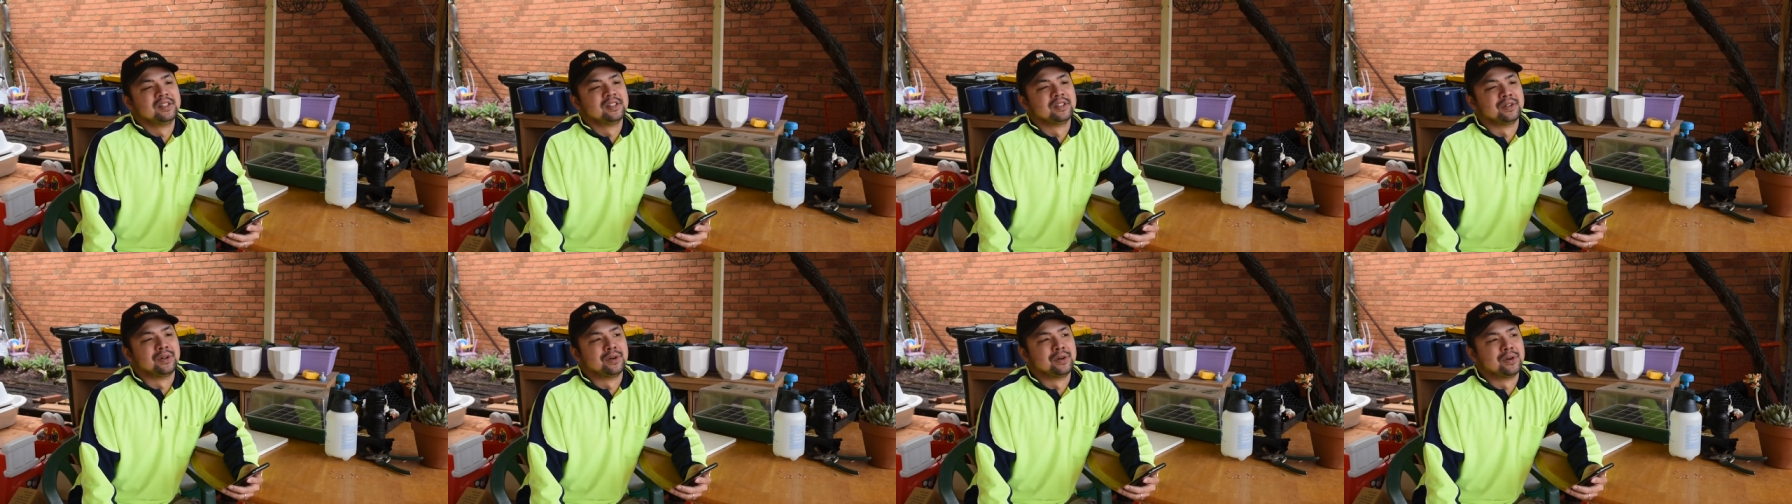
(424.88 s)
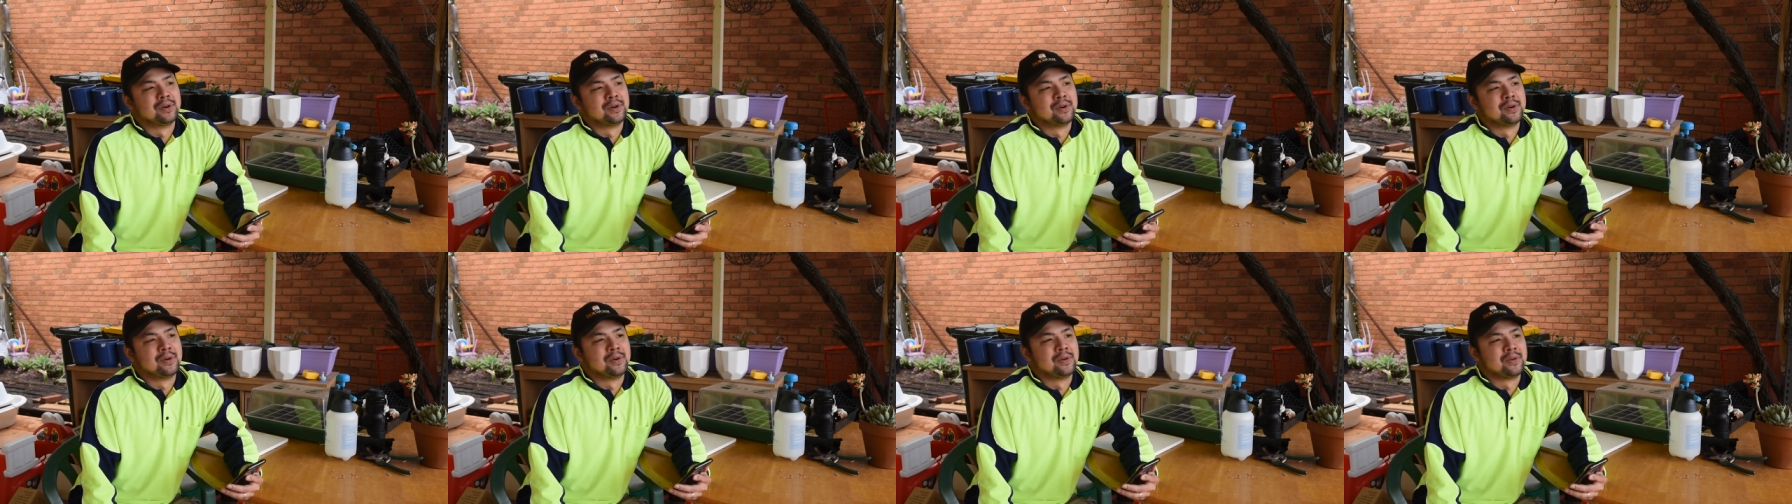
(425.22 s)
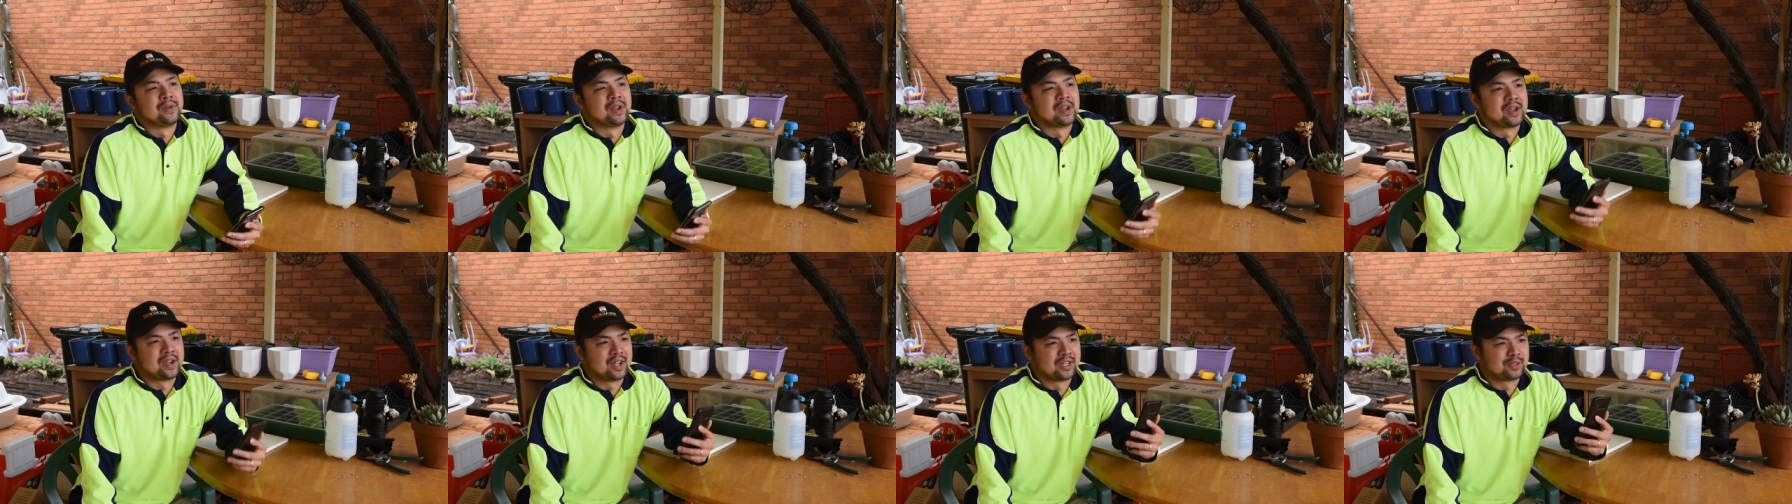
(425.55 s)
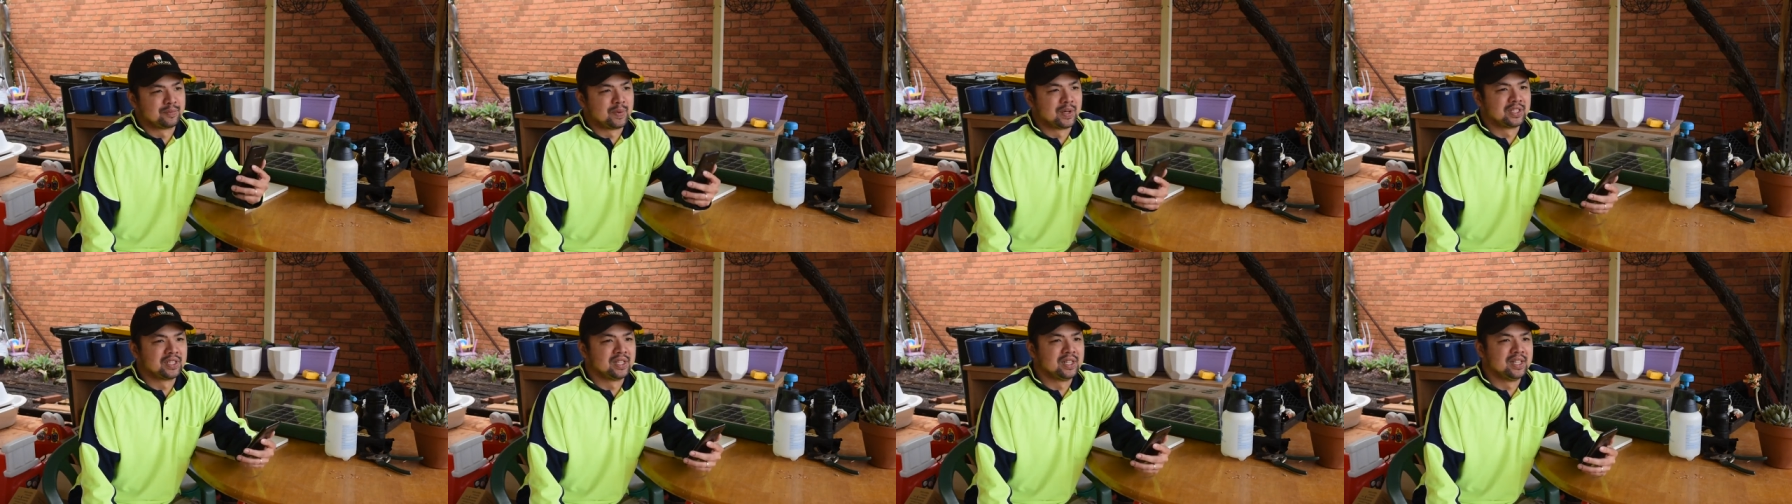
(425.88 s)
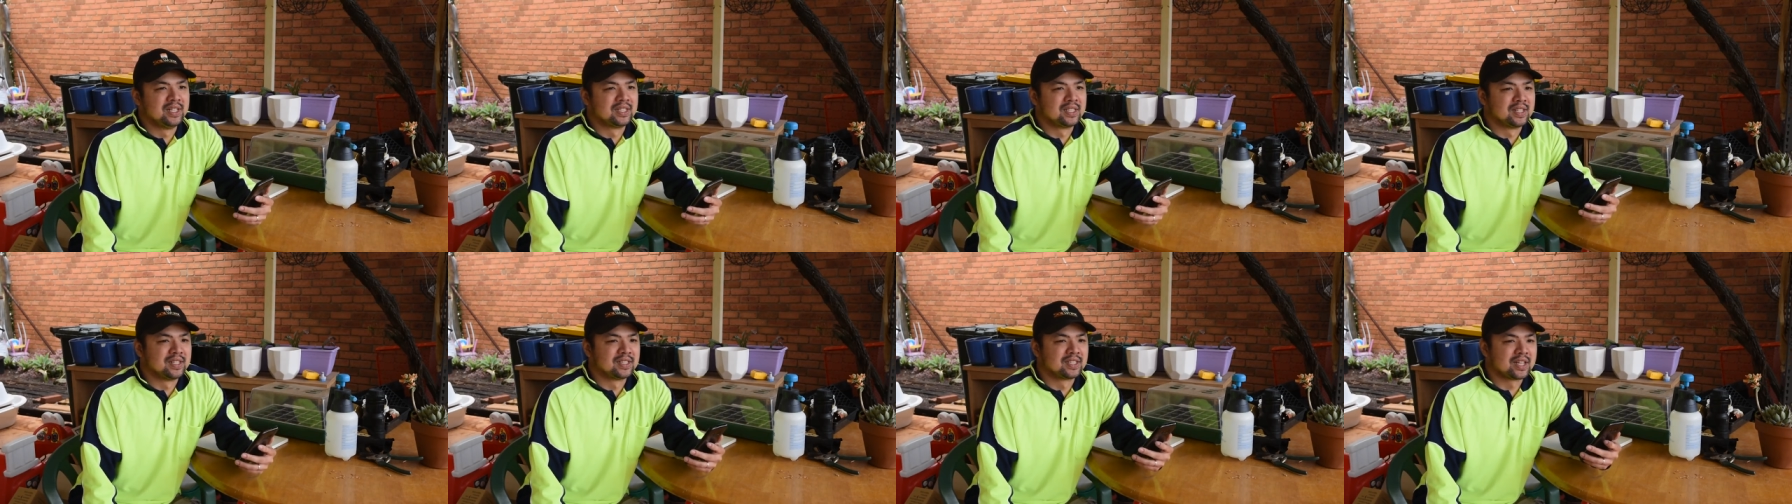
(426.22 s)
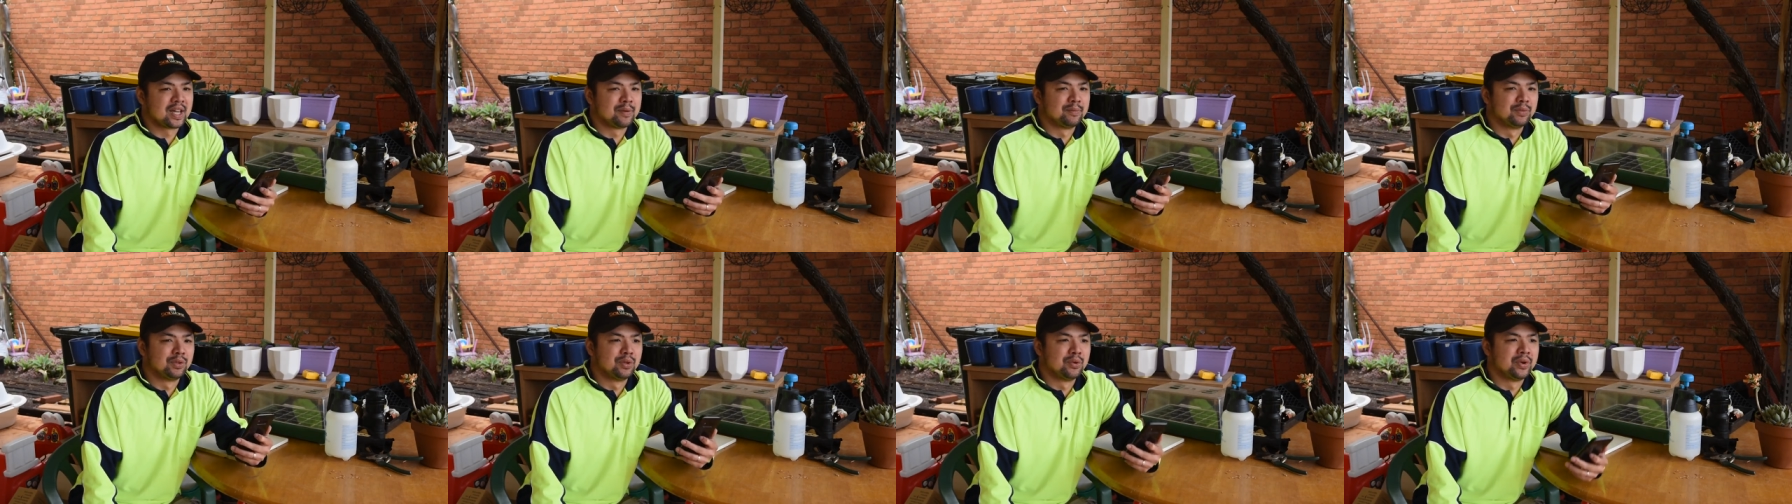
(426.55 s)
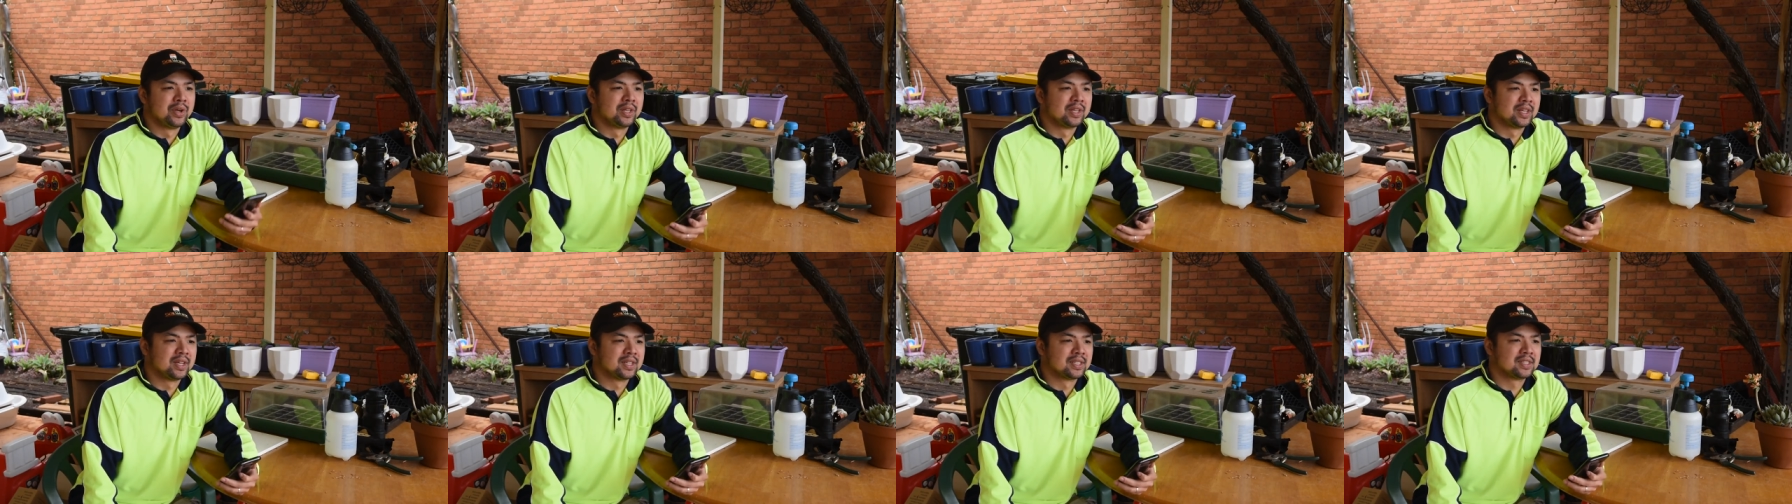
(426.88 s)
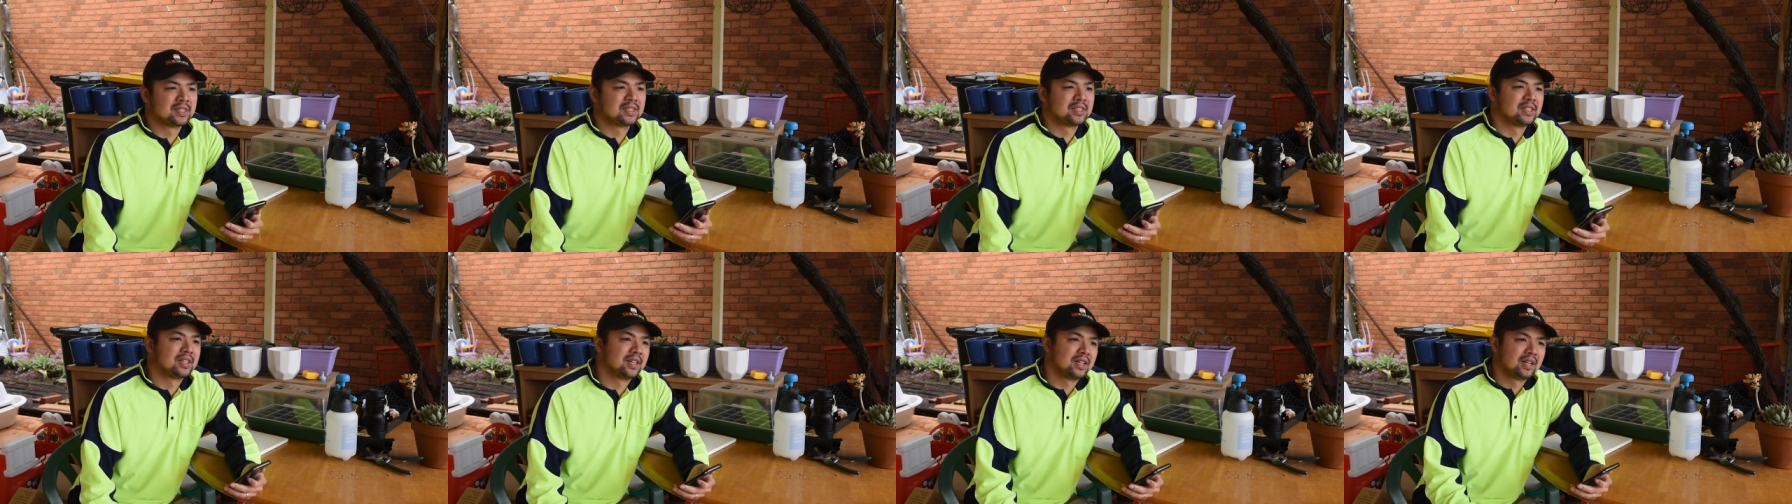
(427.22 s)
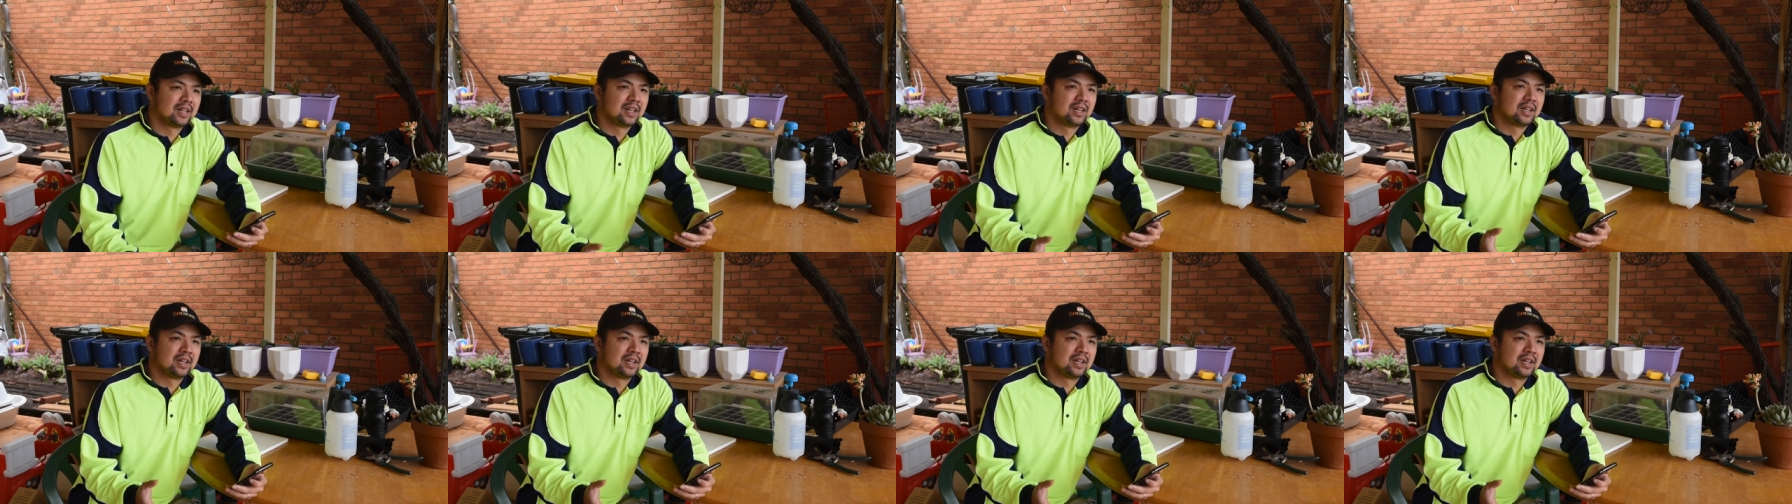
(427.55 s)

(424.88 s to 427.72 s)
So yeah, especially since I'm doing this